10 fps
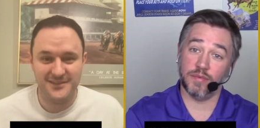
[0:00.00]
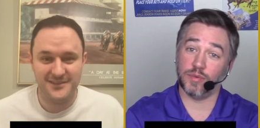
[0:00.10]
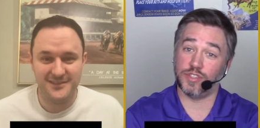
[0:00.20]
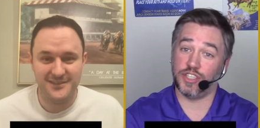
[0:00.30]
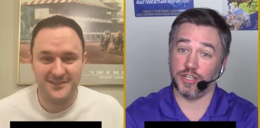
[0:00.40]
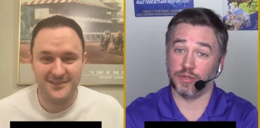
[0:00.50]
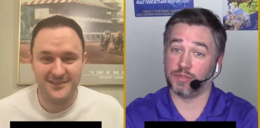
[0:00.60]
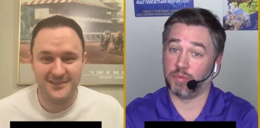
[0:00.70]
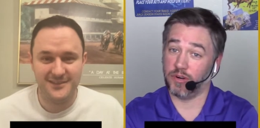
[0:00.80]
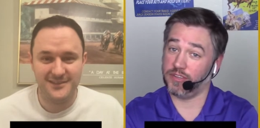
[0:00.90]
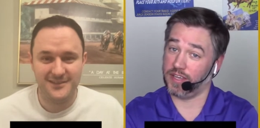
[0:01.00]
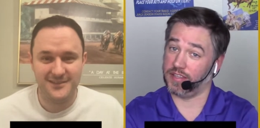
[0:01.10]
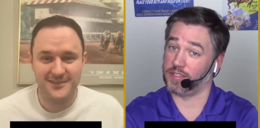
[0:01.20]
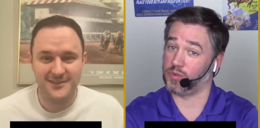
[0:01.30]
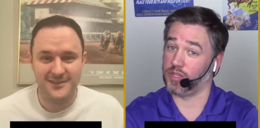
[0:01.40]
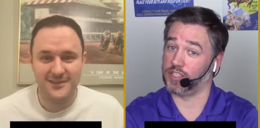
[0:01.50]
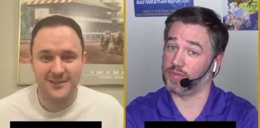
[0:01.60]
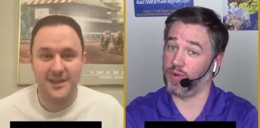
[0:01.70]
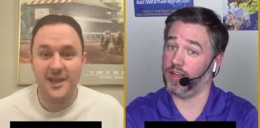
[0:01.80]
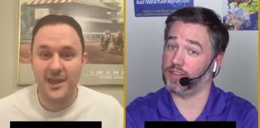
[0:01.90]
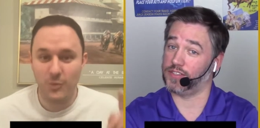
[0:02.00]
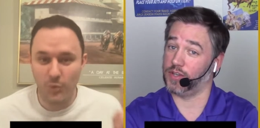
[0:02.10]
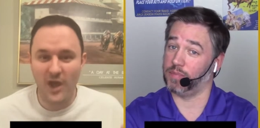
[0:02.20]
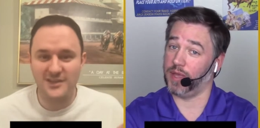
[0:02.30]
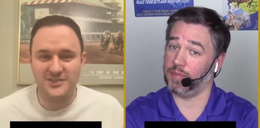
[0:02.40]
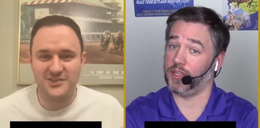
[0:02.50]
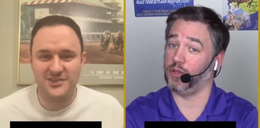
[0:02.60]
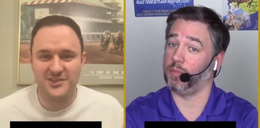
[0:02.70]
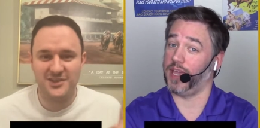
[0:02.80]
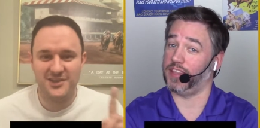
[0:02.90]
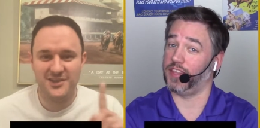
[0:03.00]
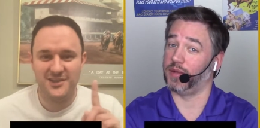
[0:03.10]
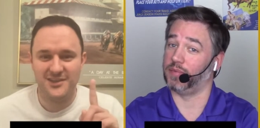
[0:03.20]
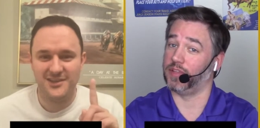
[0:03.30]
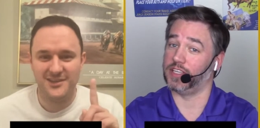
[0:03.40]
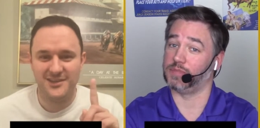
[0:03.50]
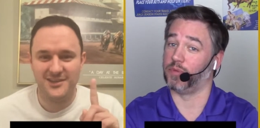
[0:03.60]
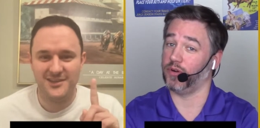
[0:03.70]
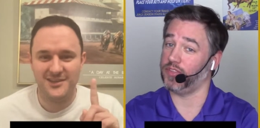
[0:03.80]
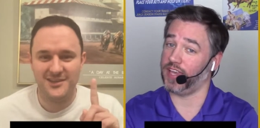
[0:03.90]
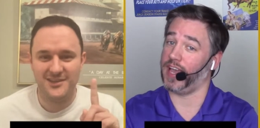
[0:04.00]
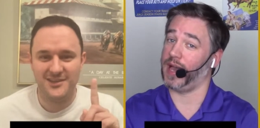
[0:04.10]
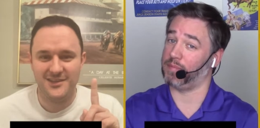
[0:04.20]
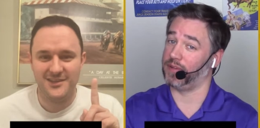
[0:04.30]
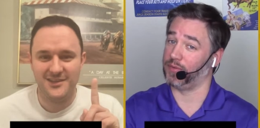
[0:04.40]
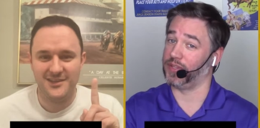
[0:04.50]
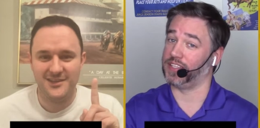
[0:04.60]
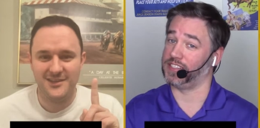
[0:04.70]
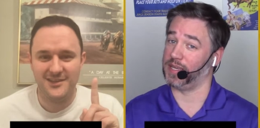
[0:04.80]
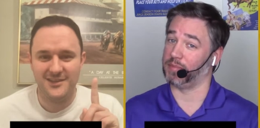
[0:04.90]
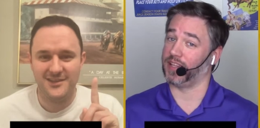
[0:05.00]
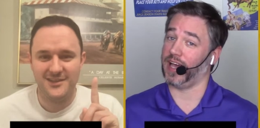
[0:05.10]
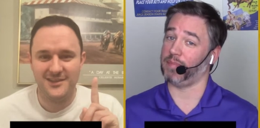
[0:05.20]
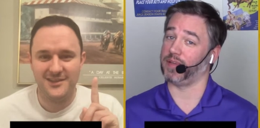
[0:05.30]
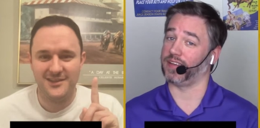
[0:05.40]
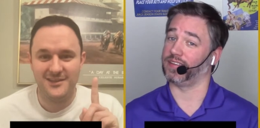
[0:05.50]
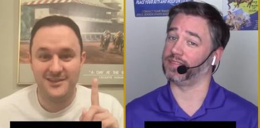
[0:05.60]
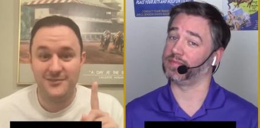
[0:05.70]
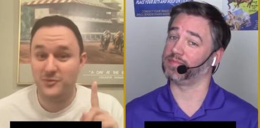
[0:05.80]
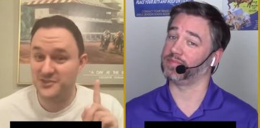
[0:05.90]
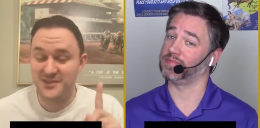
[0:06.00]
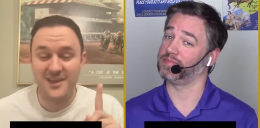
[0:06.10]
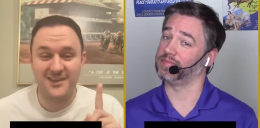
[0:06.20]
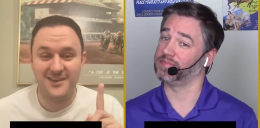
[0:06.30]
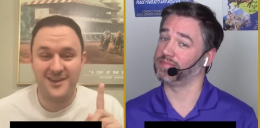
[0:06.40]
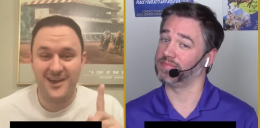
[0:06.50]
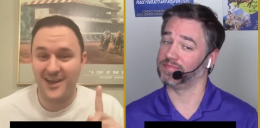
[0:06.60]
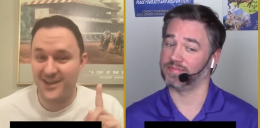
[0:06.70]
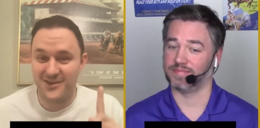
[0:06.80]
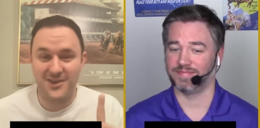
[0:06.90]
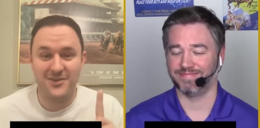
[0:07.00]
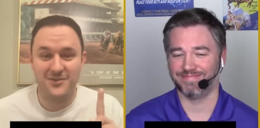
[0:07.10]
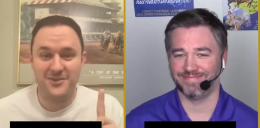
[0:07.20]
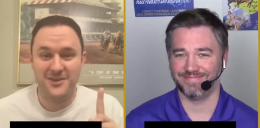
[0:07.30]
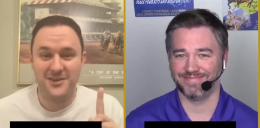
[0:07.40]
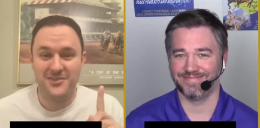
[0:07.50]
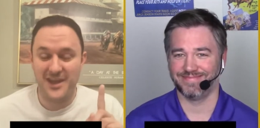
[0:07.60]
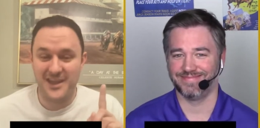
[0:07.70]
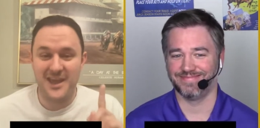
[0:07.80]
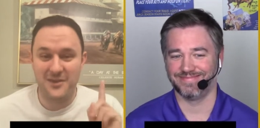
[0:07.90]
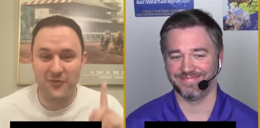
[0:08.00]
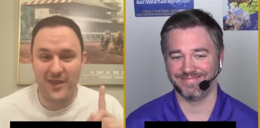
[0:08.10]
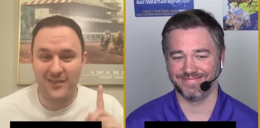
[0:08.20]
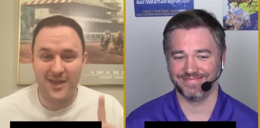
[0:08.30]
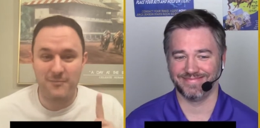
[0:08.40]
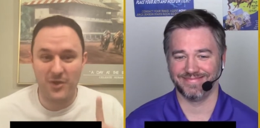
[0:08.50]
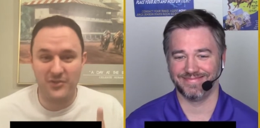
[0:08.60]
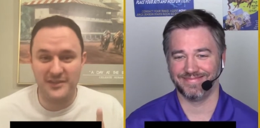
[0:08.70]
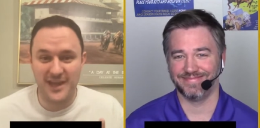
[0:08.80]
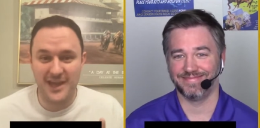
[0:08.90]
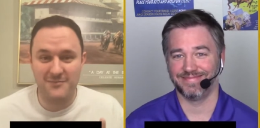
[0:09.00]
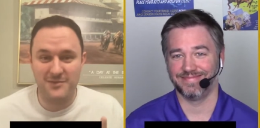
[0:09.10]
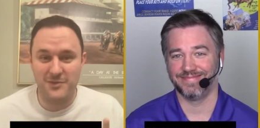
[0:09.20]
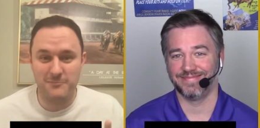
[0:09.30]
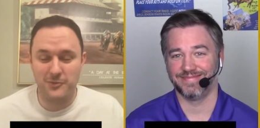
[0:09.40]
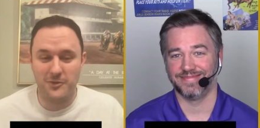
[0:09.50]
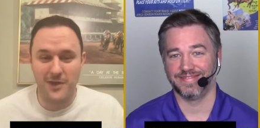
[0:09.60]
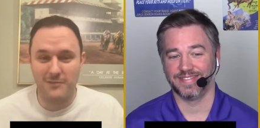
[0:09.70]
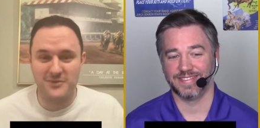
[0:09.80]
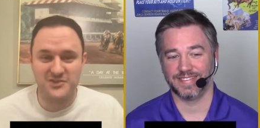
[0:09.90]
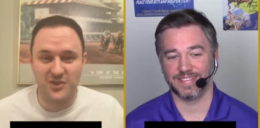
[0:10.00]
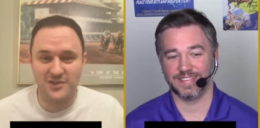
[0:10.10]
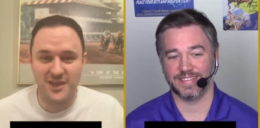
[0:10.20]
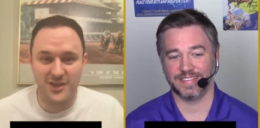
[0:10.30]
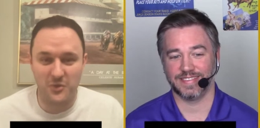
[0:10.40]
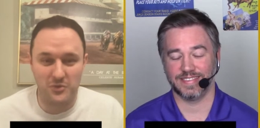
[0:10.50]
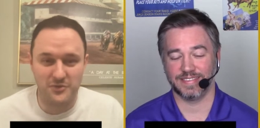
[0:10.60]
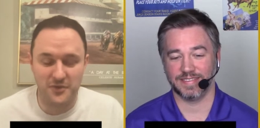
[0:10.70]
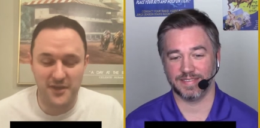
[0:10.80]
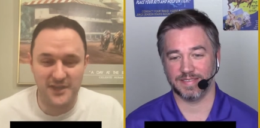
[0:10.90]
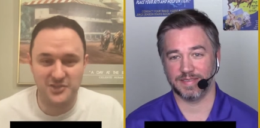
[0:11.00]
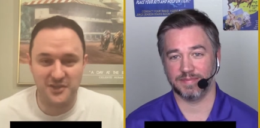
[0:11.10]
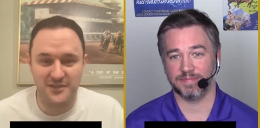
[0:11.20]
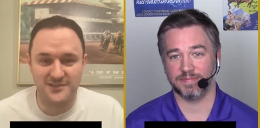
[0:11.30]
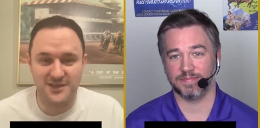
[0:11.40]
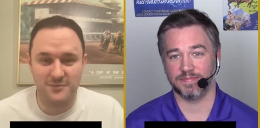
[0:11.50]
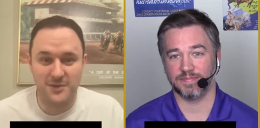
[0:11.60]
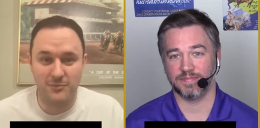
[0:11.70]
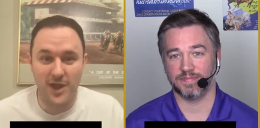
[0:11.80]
Speaker 1: it was Gino's birthday this week as well. So it maybe was. you made the his birthday happen with the same clapping.
Speaker 2: We'll see. I don't know. Then again, if I clap all the time and people around me start getting older and aging, that's going to be a